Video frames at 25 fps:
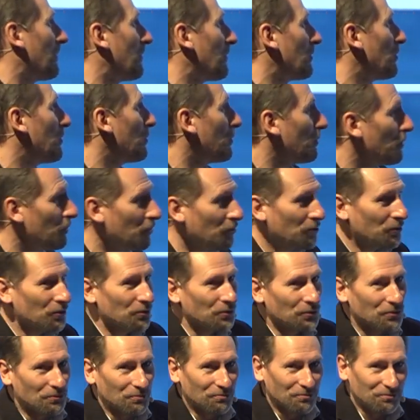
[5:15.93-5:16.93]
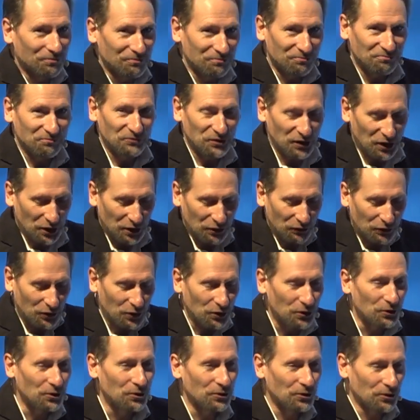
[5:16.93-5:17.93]
the usual
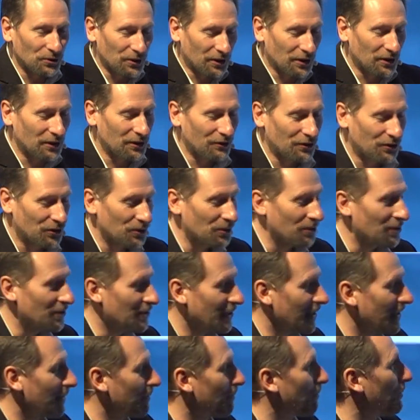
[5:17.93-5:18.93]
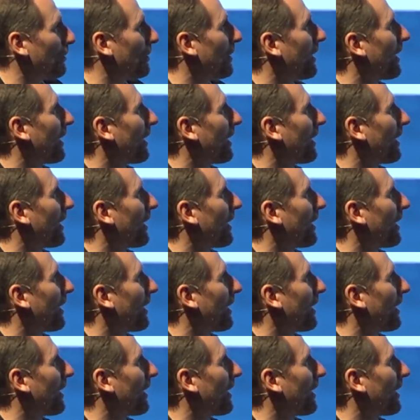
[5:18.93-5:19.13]
kind of stories get put